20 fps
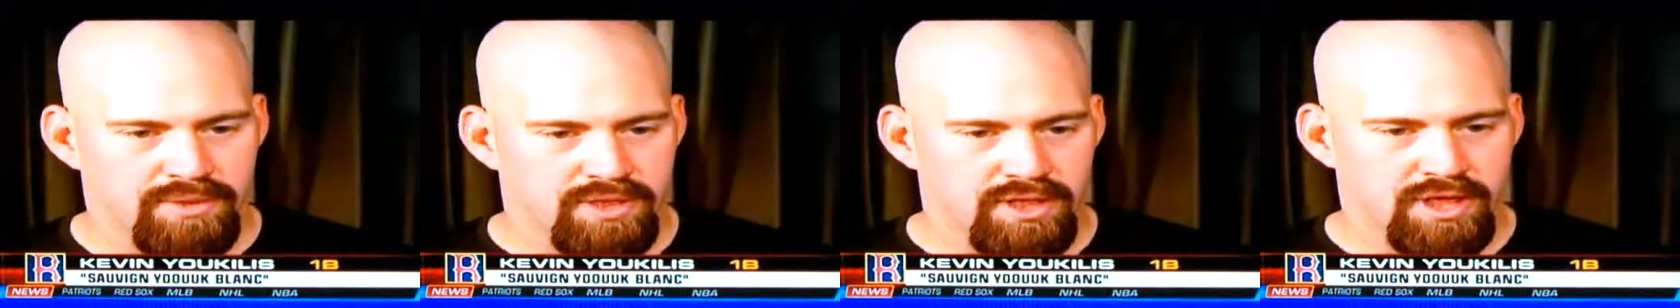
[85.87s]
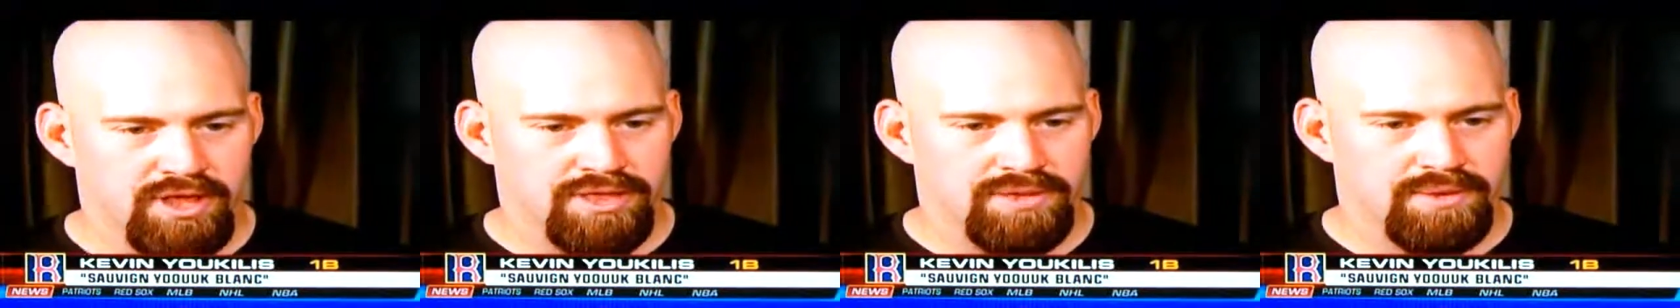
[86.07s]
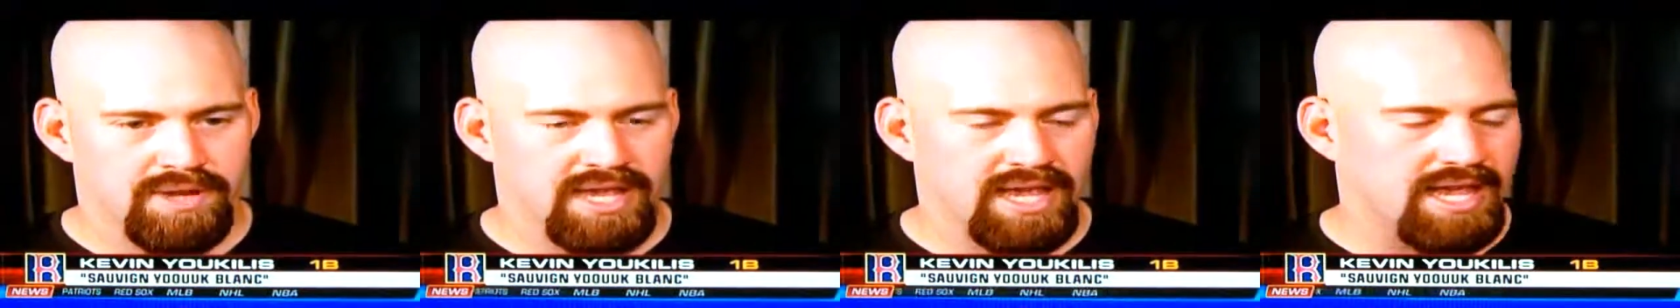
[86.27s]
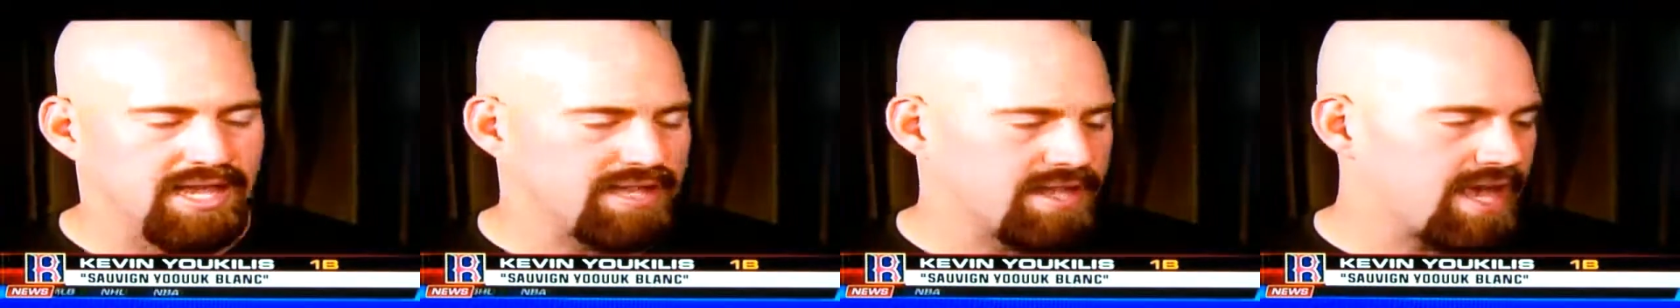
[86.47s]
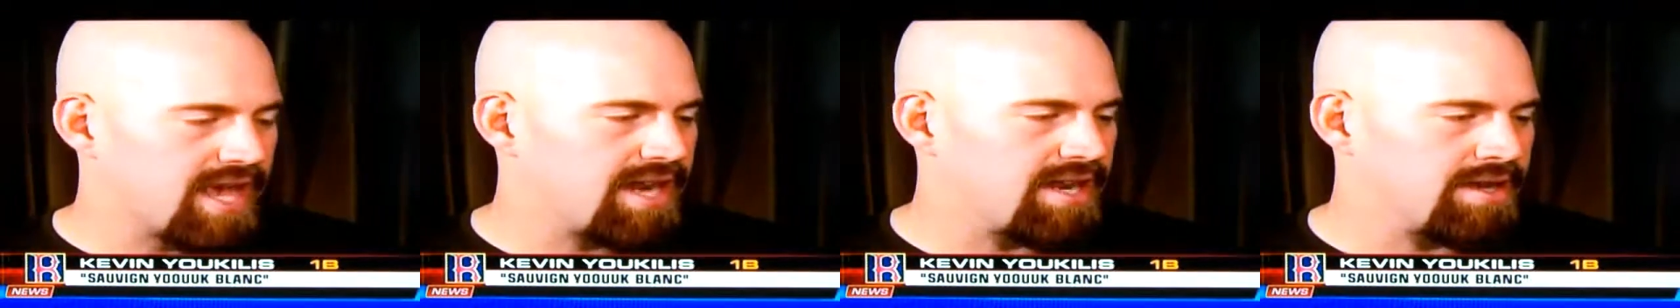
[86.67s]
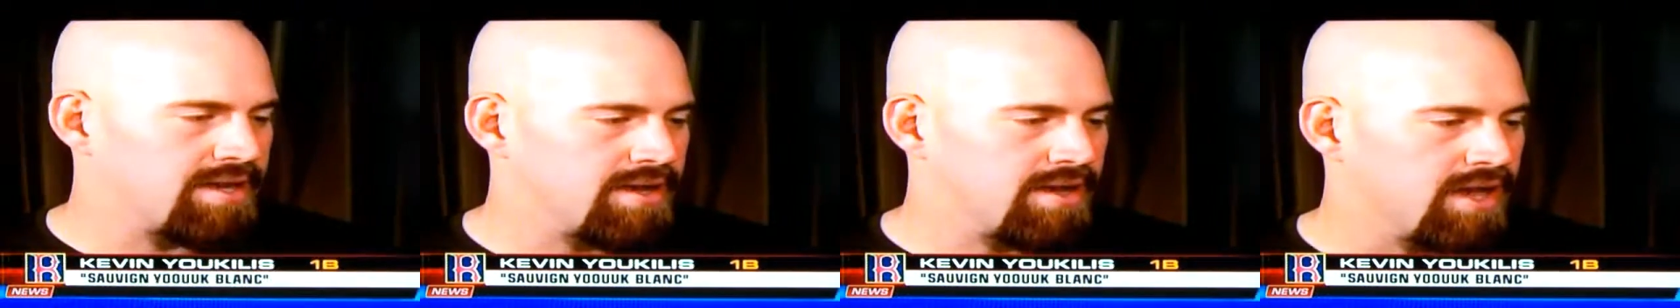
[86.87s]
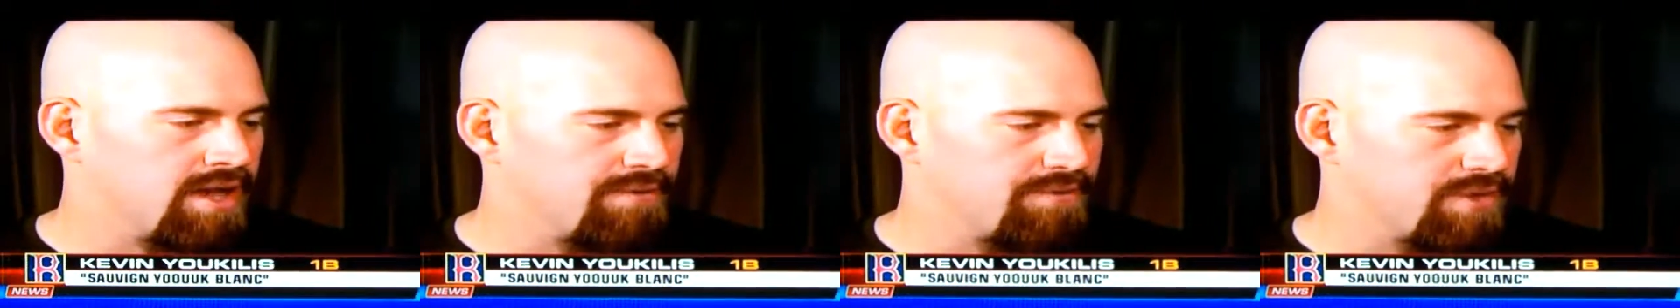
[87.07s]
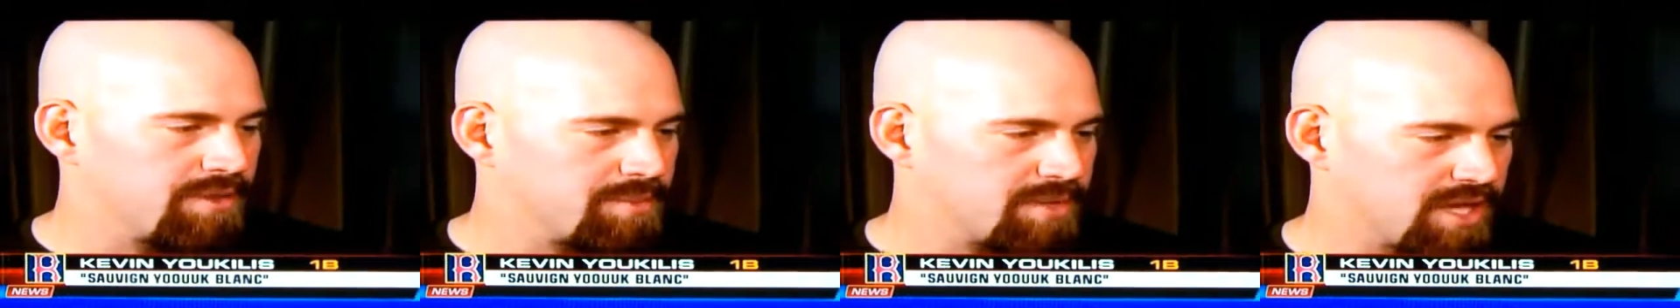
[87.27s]
the three guys that had it
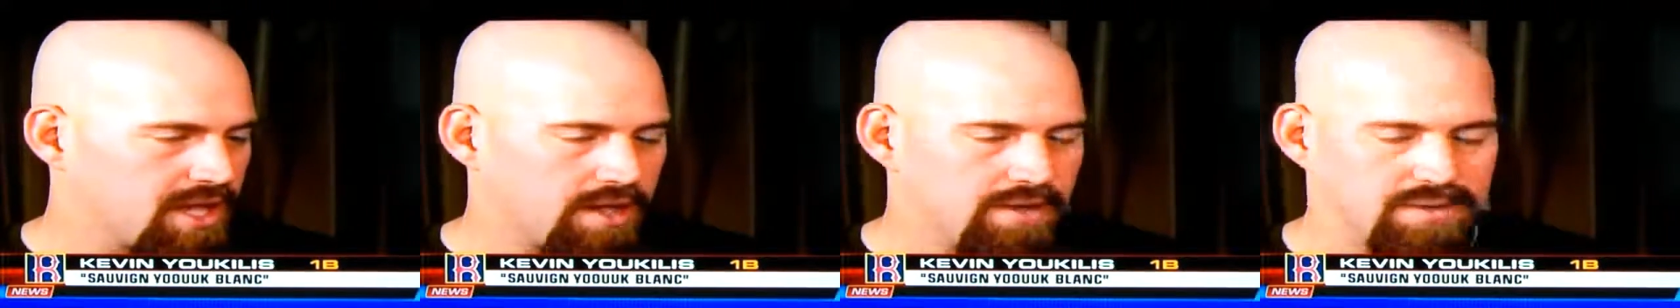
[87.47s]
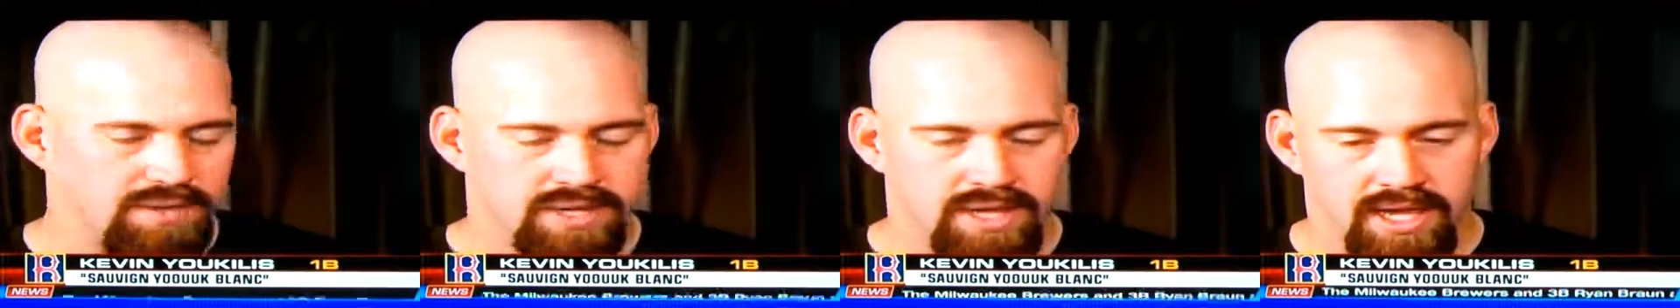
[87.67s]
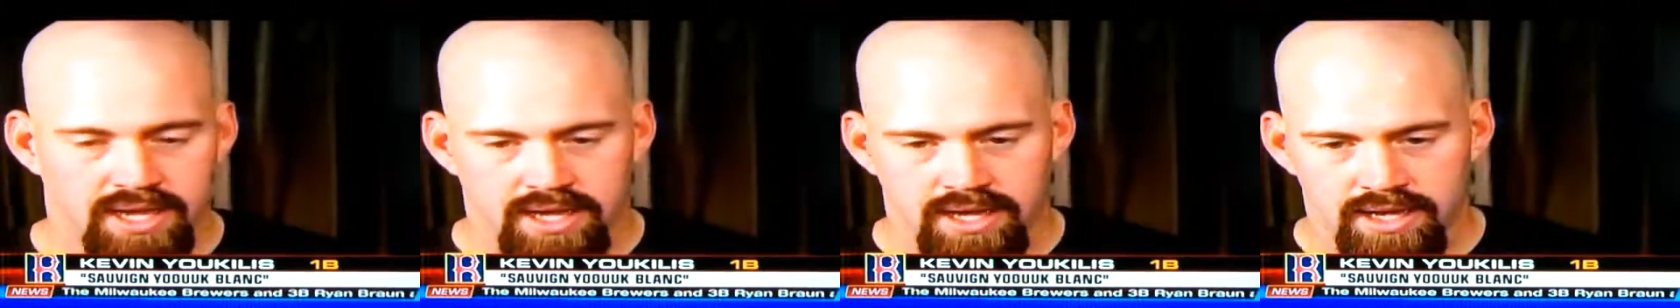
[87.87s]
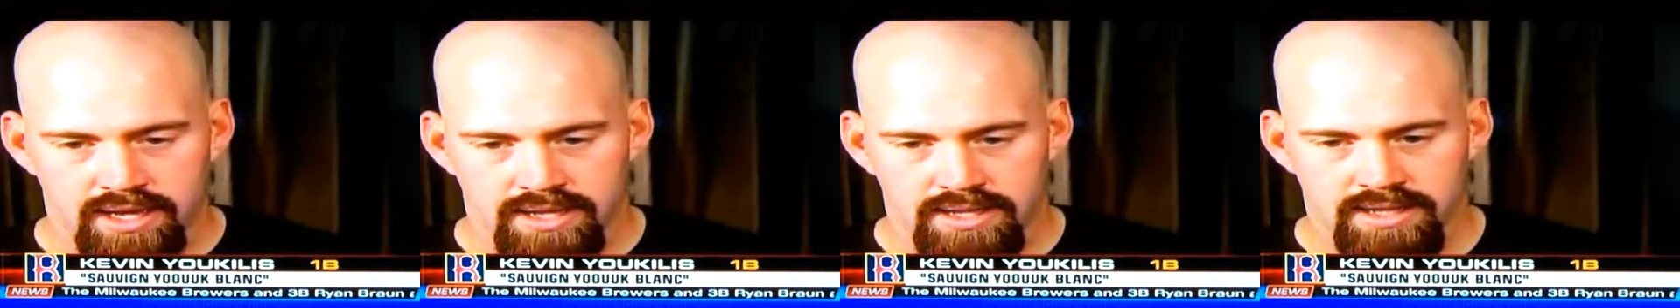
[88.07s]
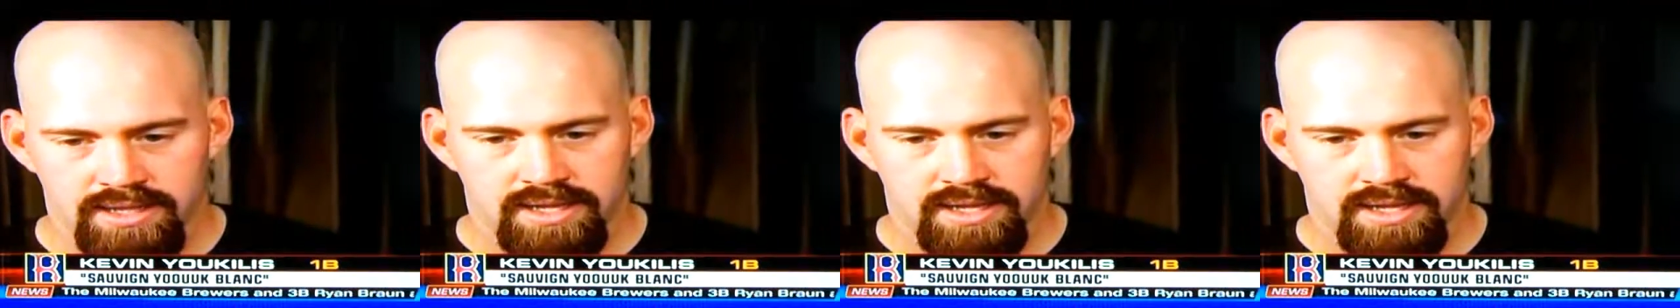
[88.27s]
for themselves uh,